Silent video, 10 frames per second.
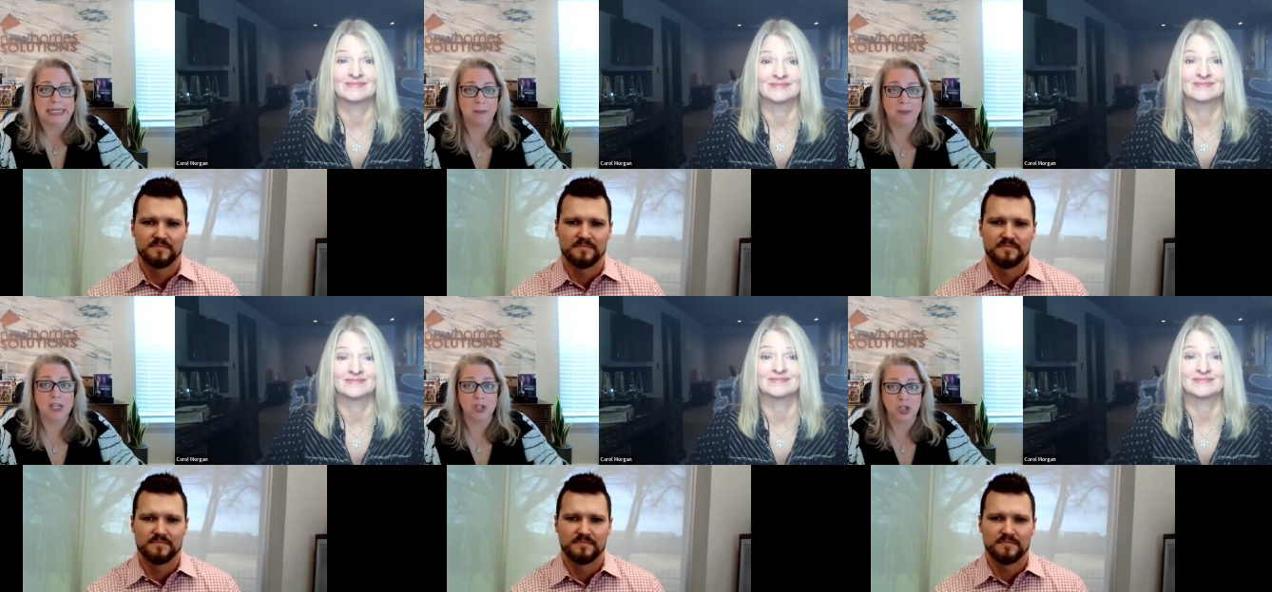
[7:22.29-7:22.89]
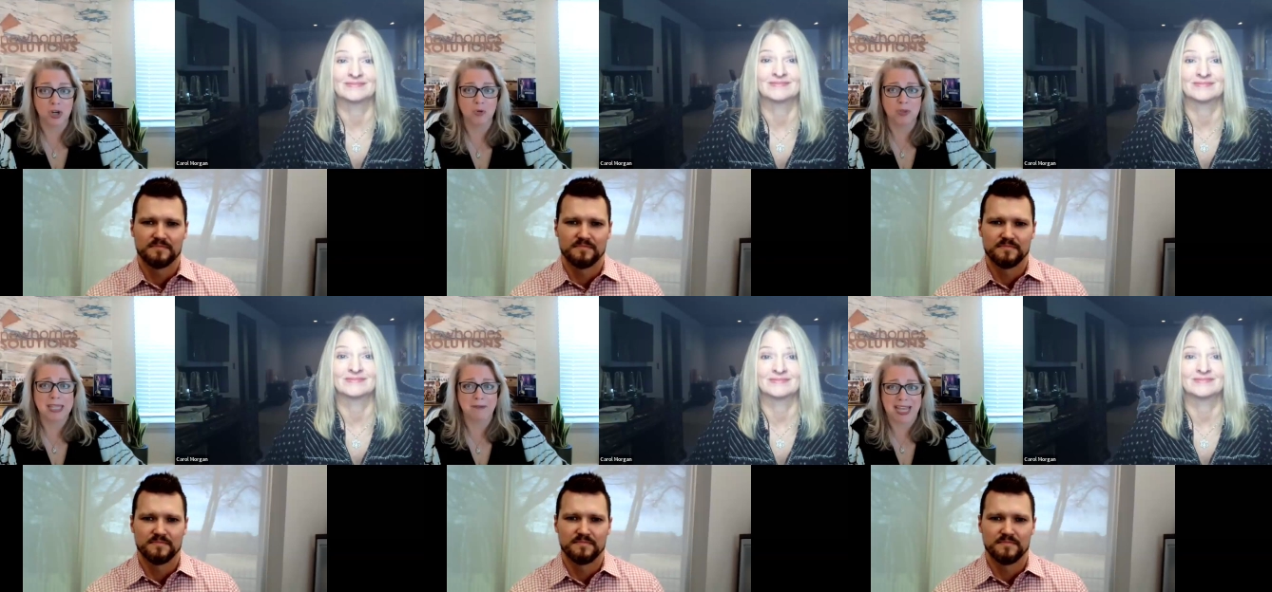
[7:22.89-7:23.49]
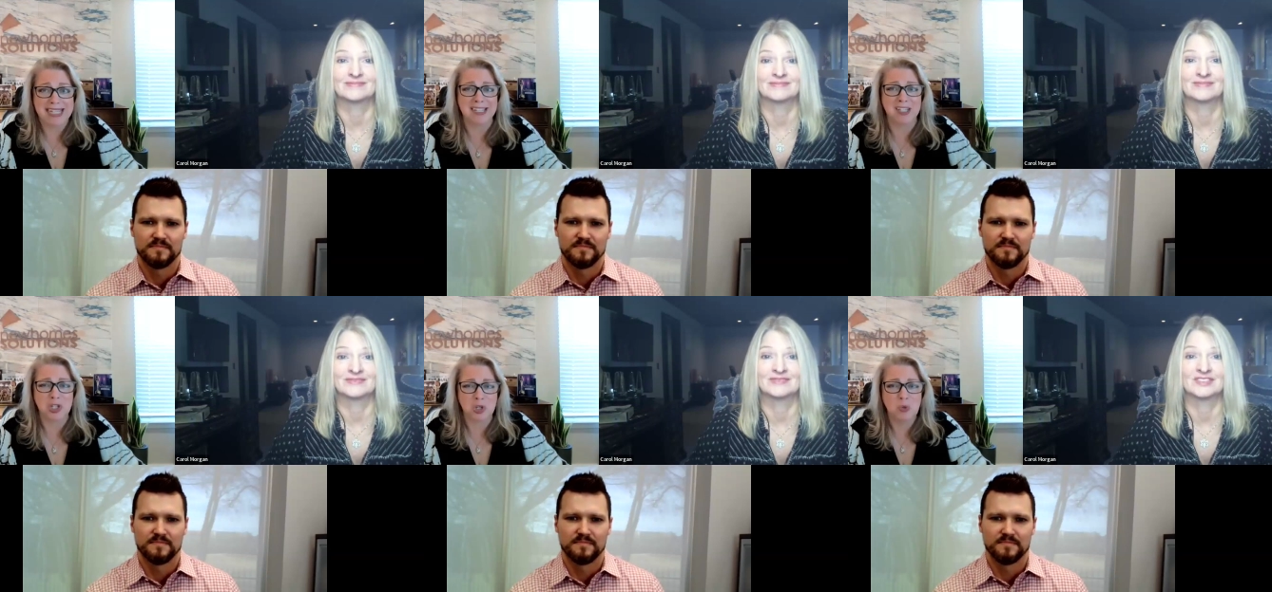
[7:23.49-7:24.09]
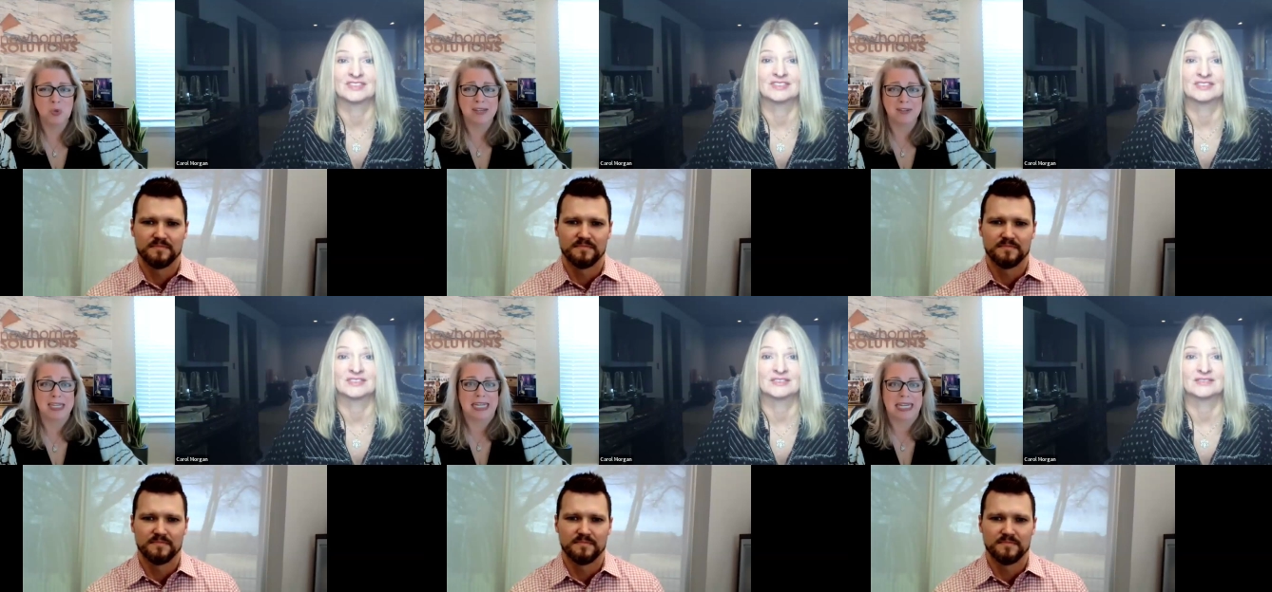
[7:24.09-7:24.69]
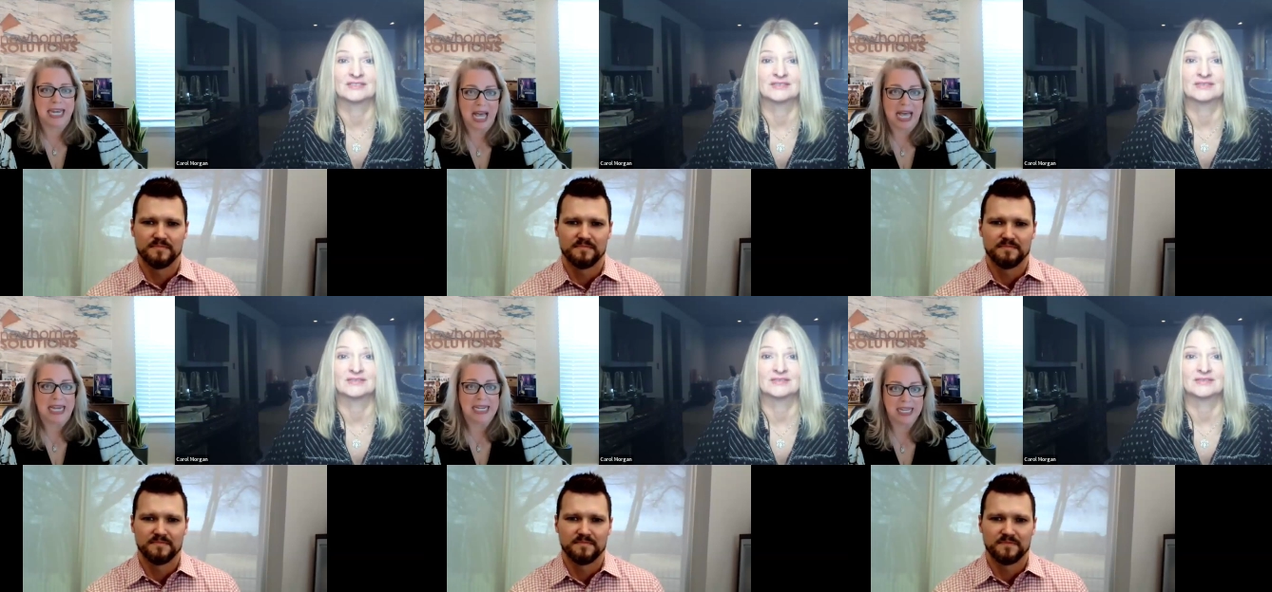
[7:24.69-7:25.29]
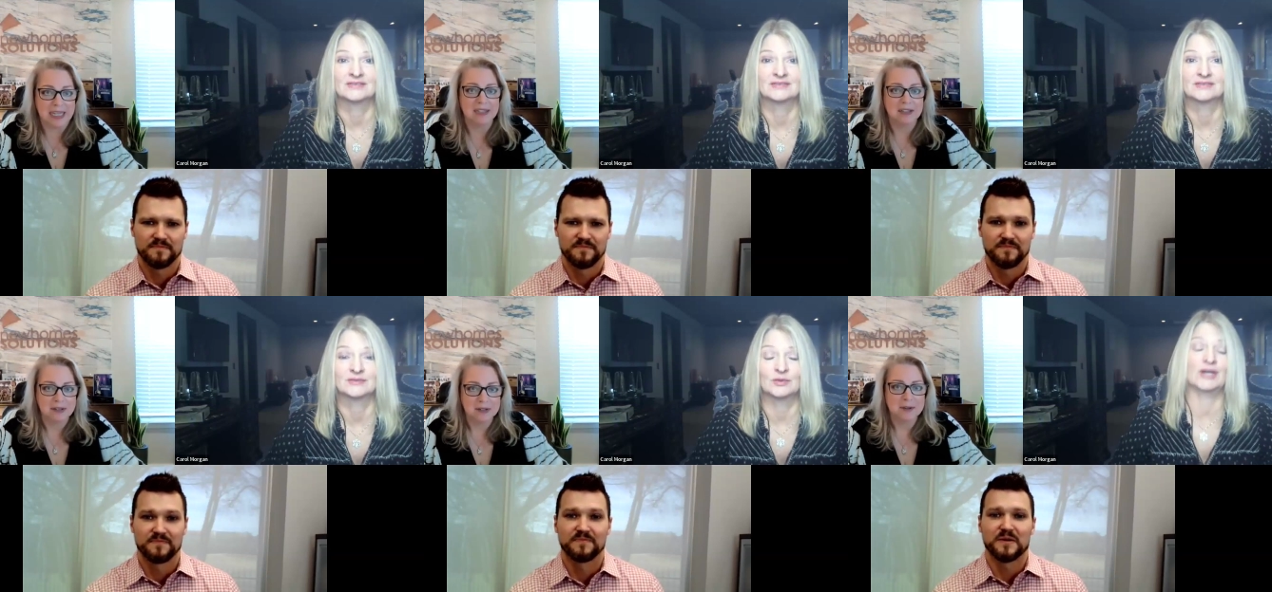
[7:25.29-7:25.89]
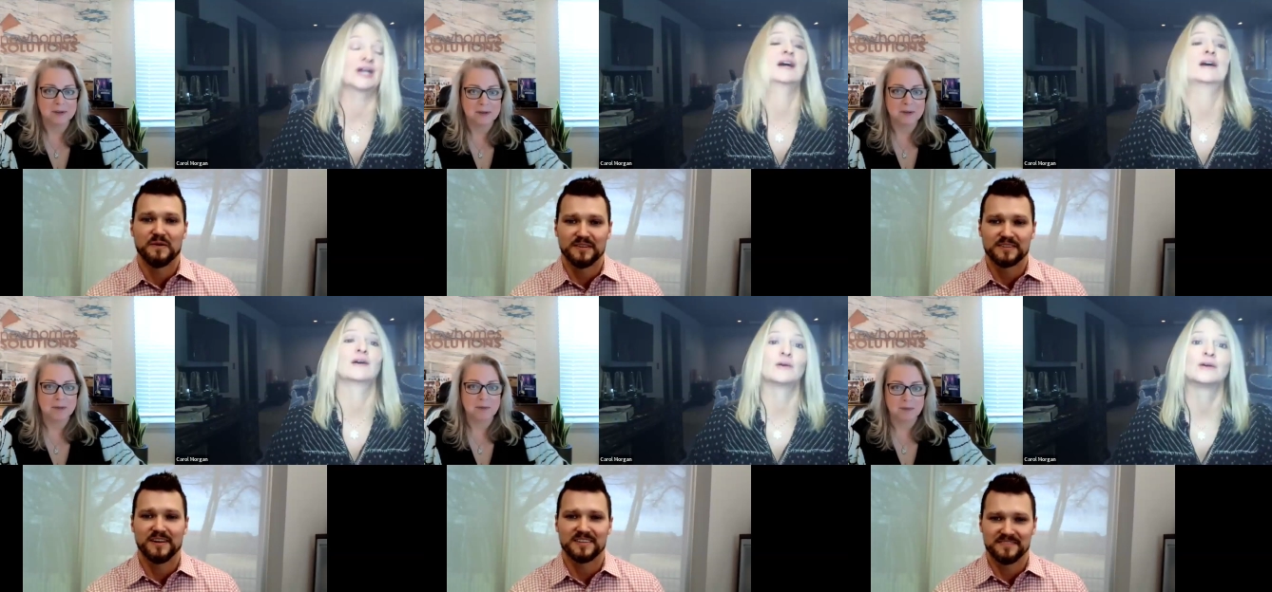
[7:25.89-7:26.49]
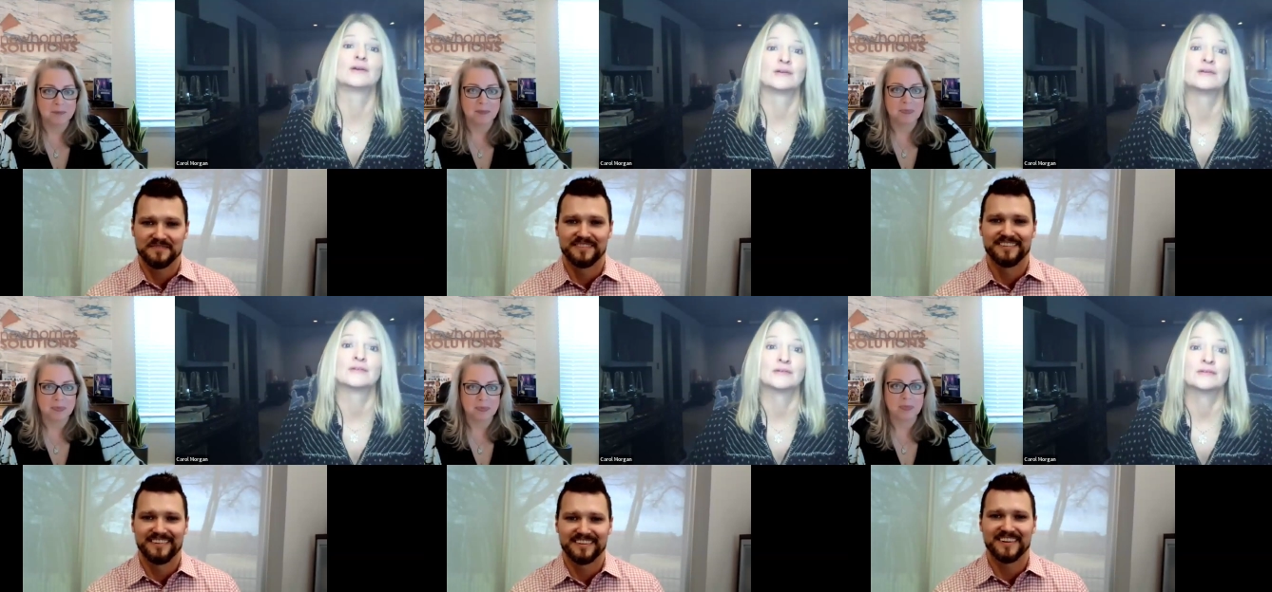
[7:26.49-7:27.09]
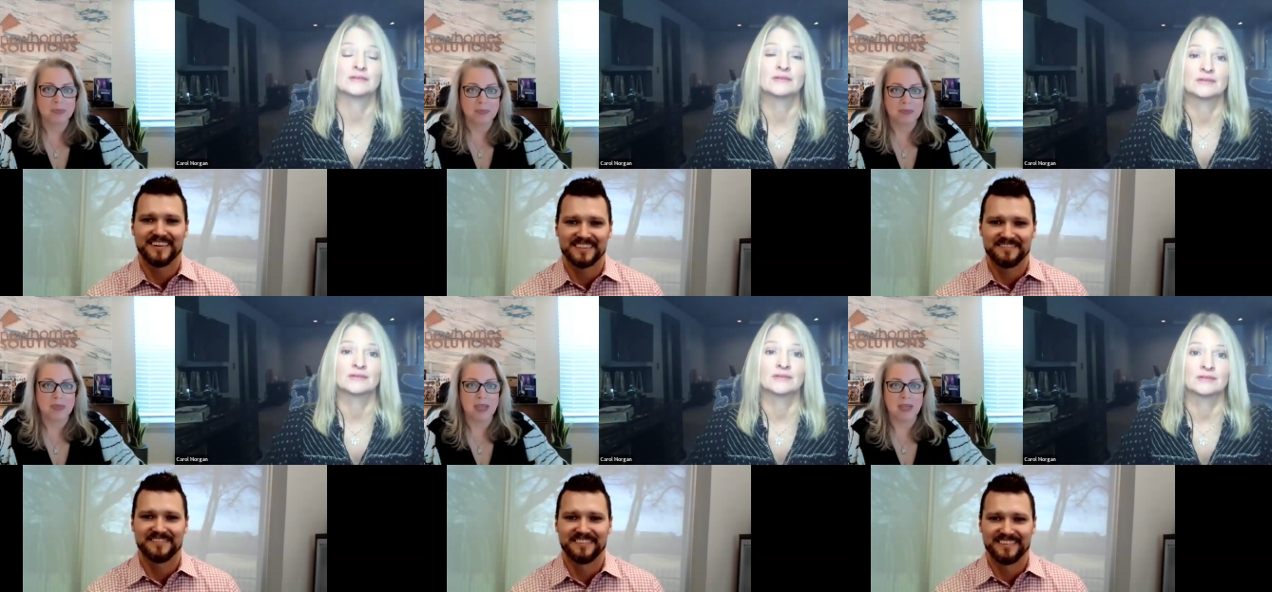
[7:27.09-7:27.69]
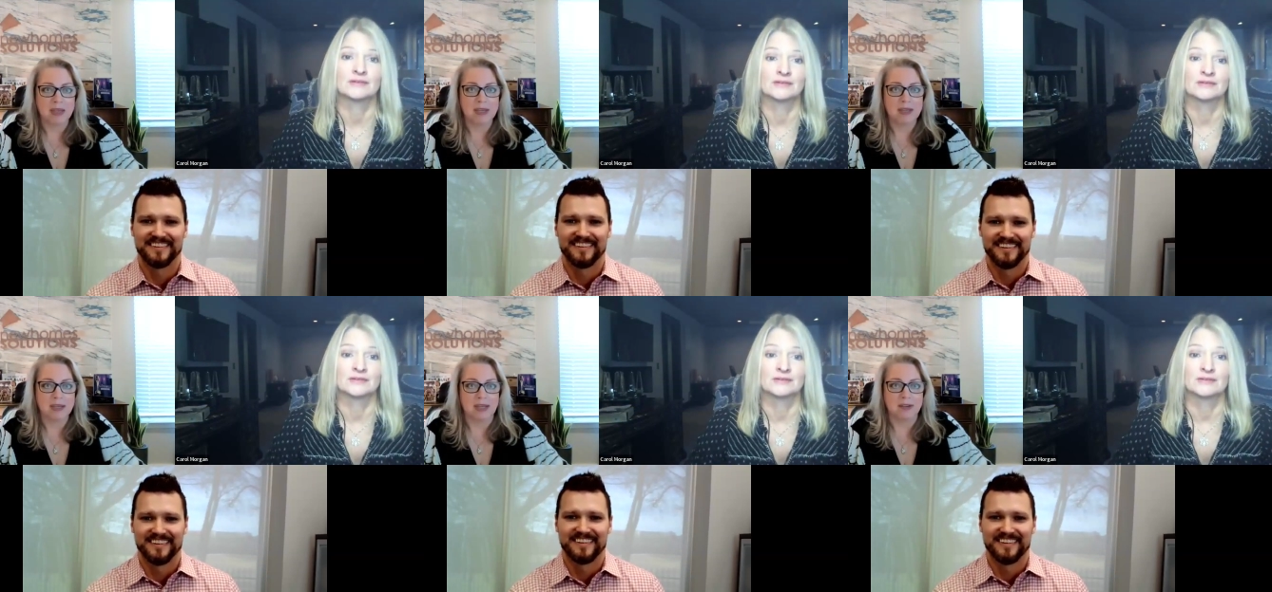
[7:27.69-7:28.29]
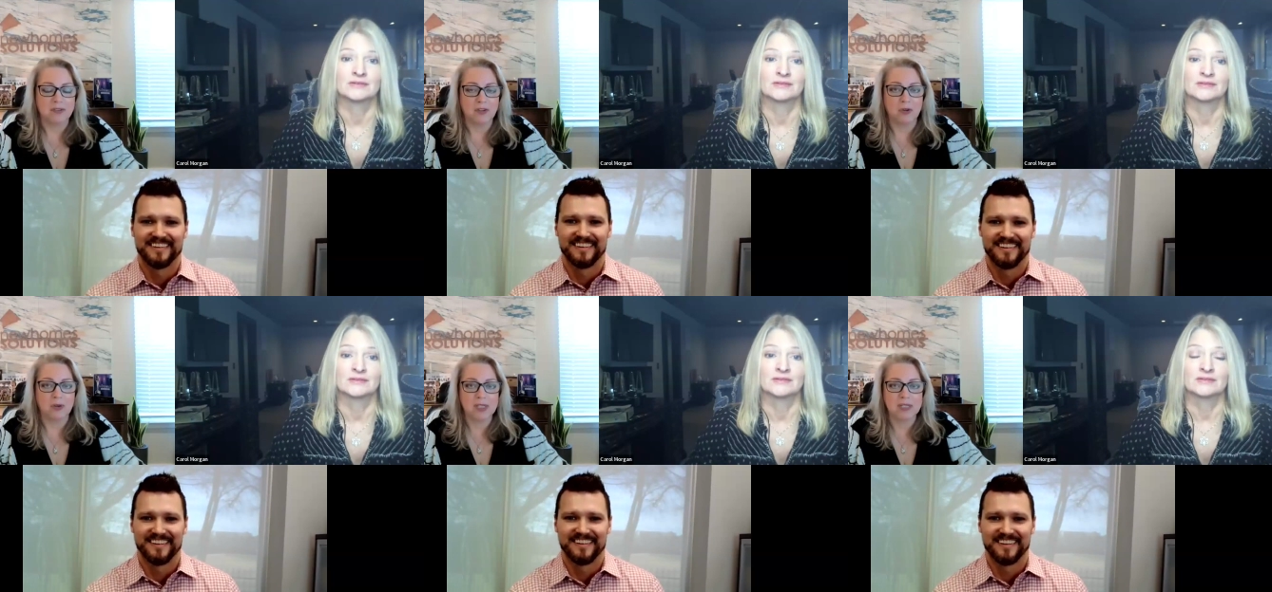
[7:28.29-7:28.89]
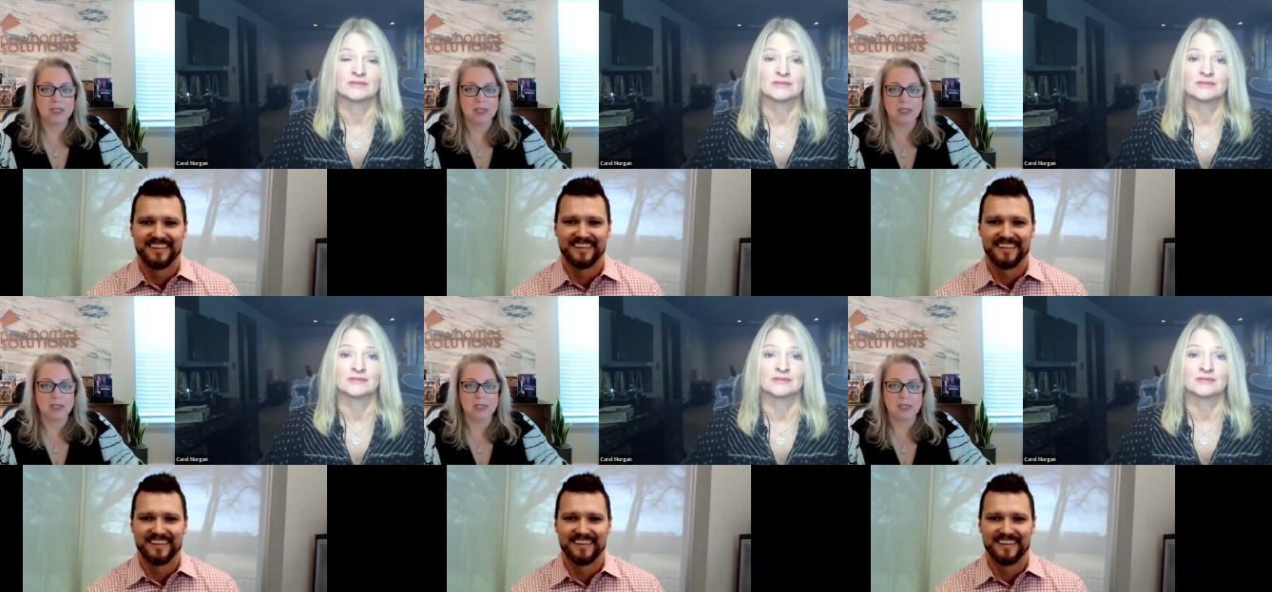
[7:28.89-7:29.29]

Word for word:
Speaker 1: they said the biggest show that they've had since 2009.
Speaker 2: Wow. That's awesome. Yeah.
Speaker 1: Yeah. So it's,